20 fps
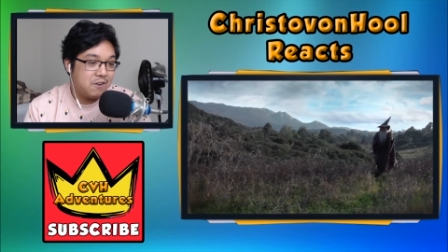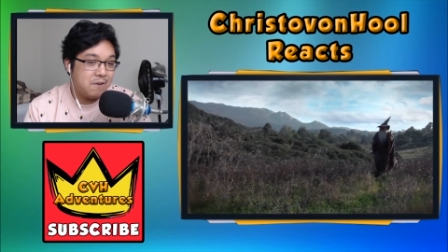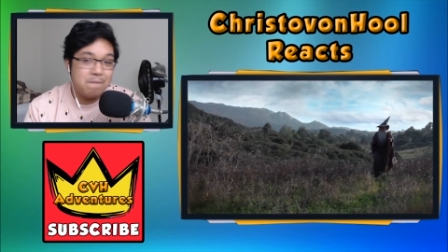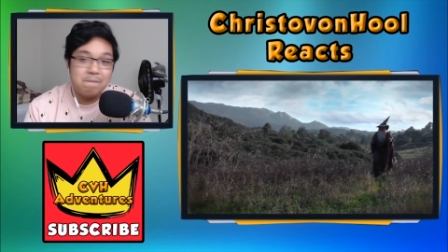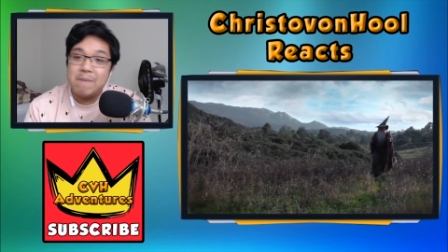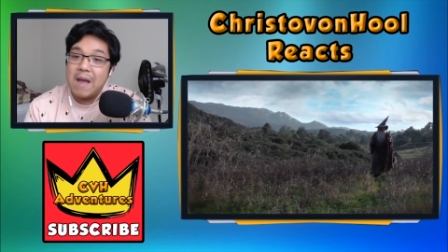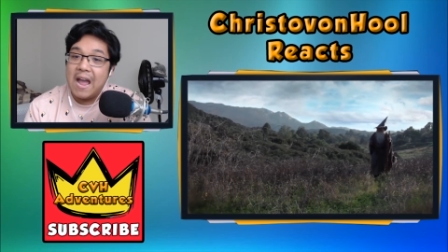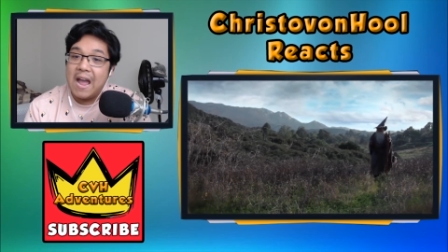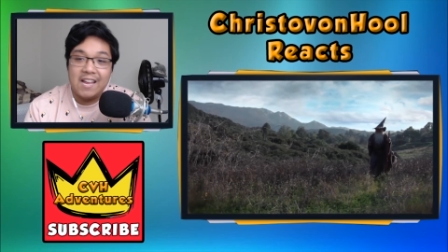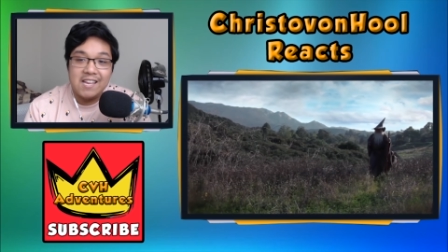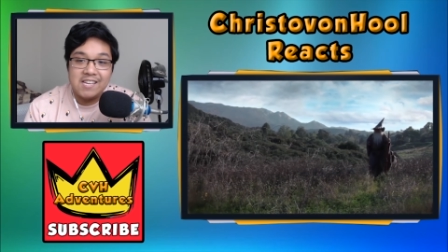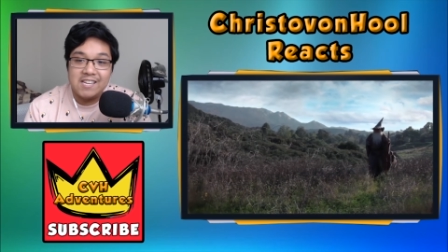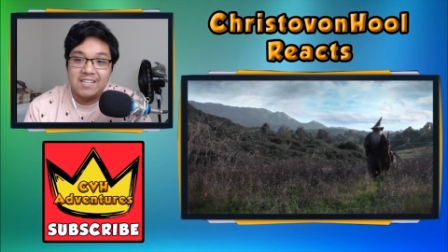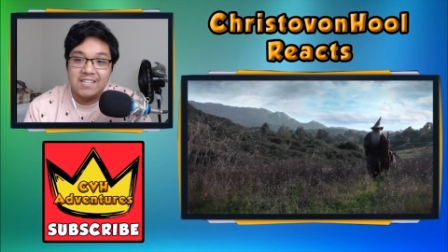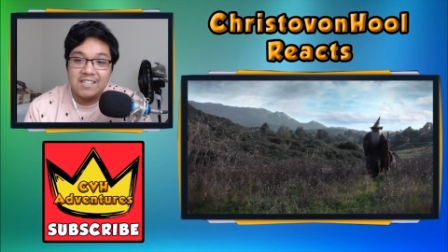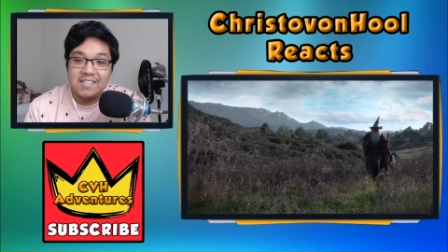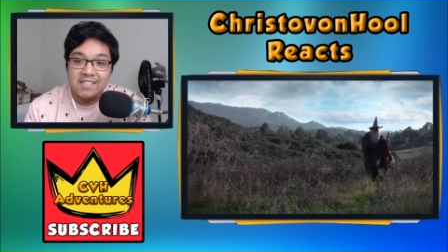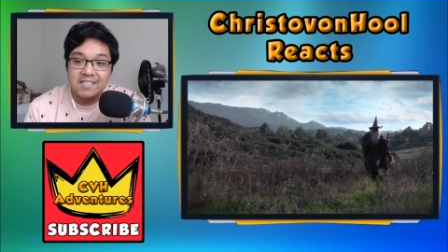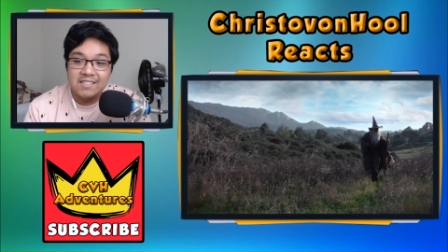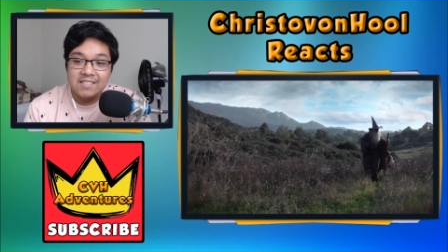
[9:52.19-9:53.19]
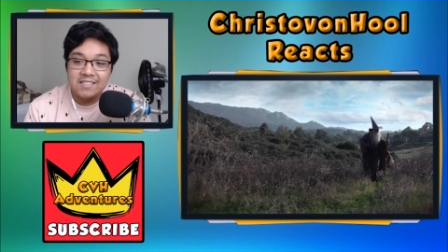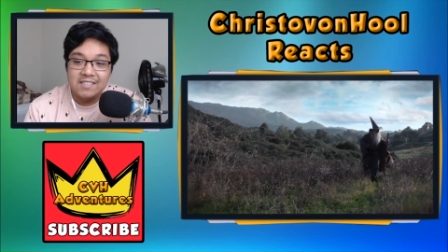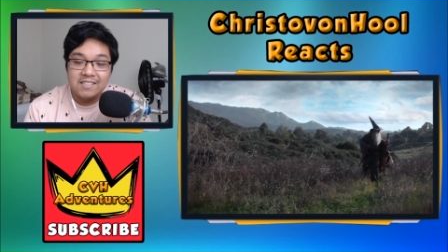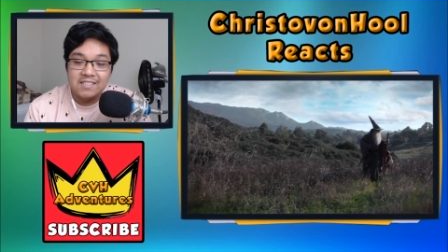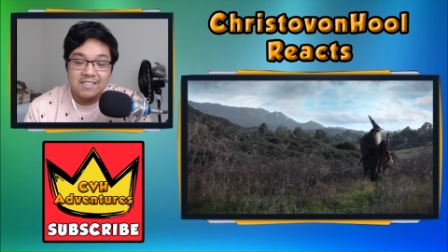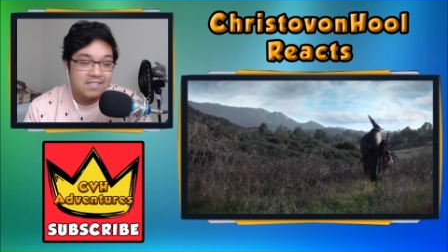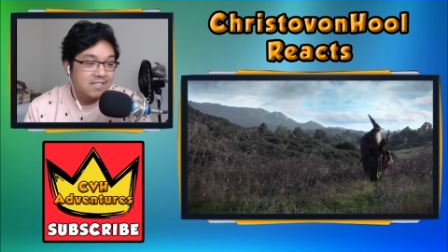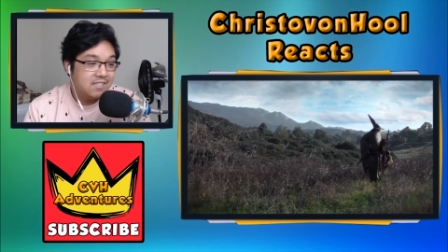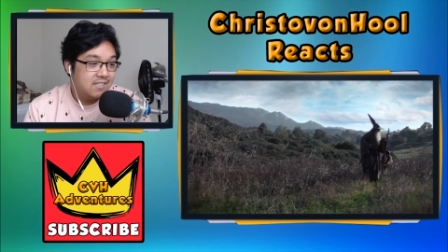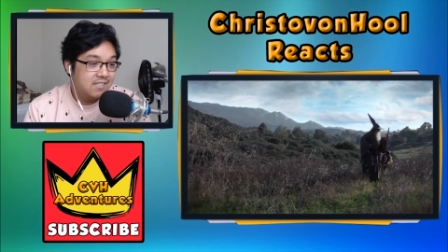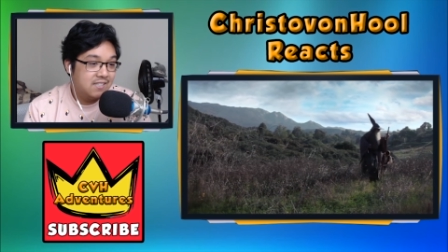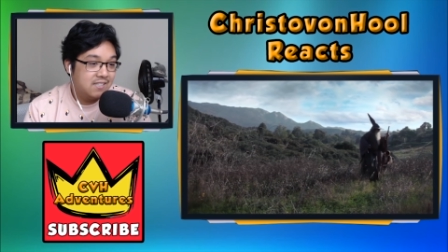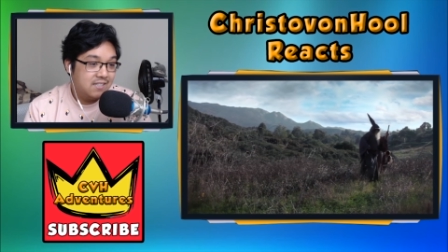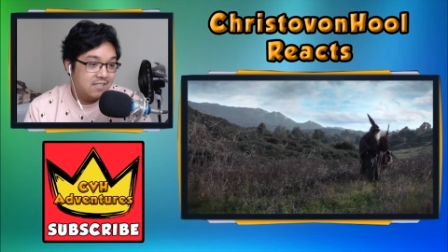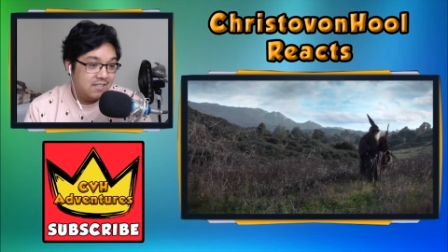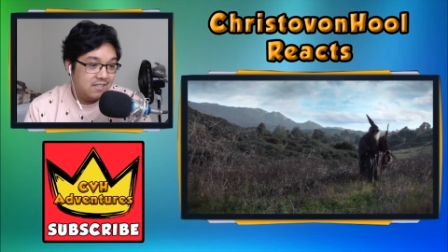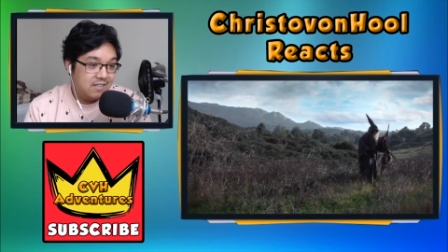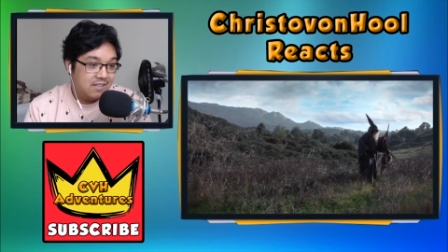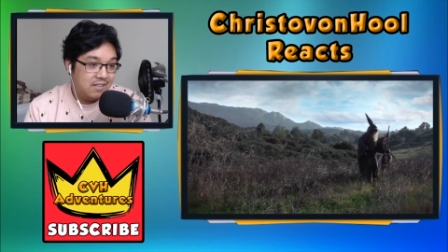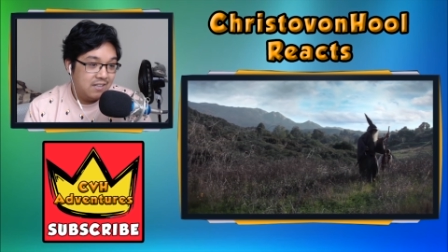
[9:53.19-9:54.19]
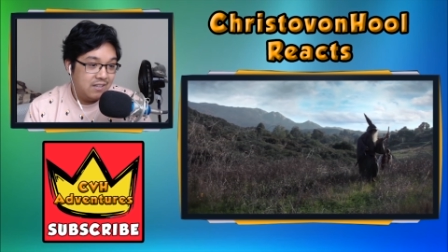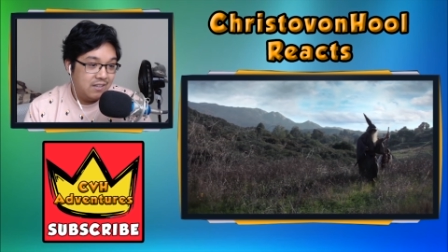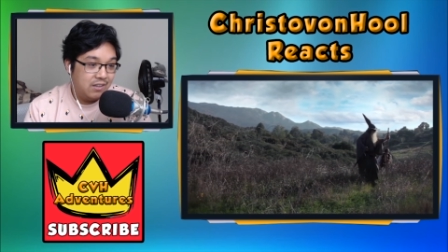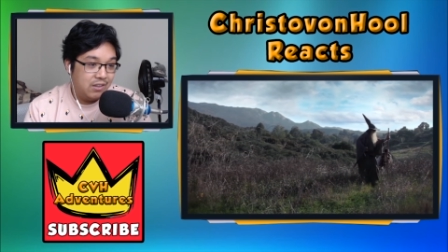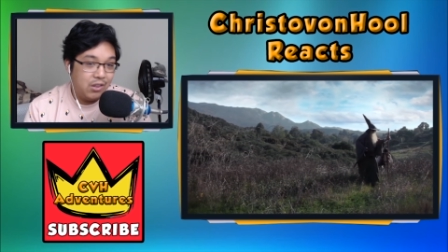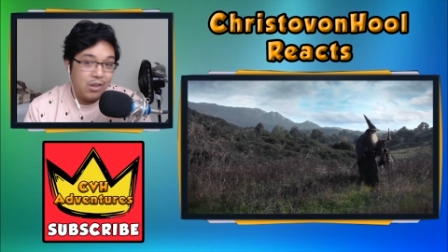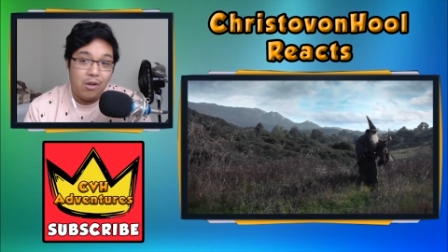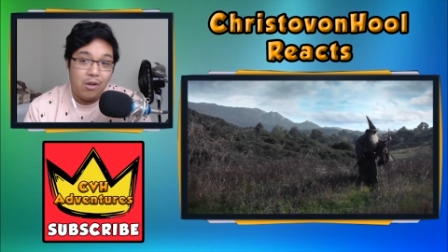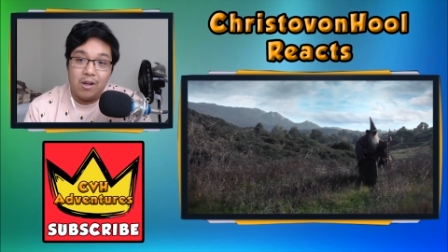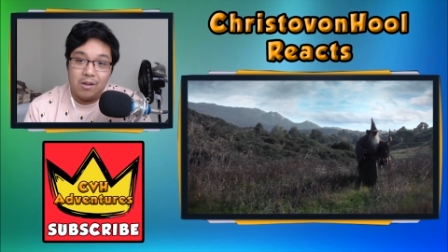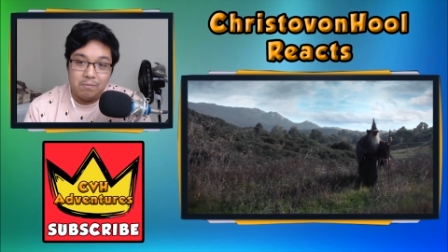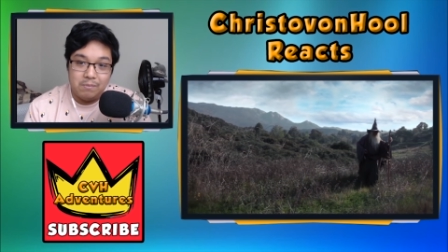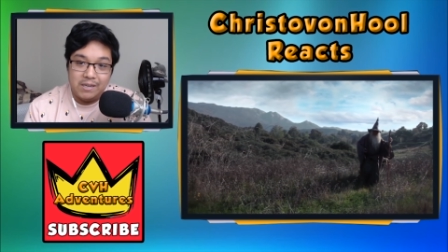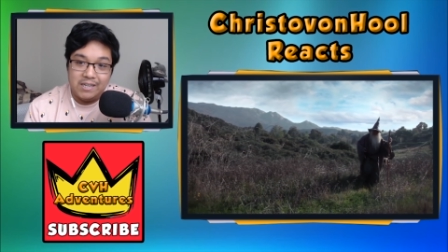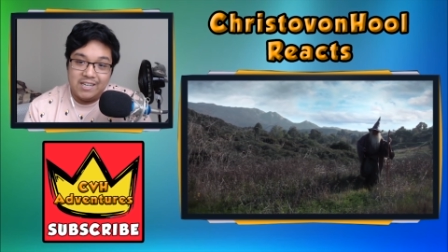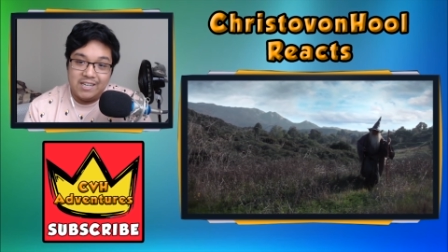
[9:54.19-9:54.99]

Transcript: companion, the Hobbit.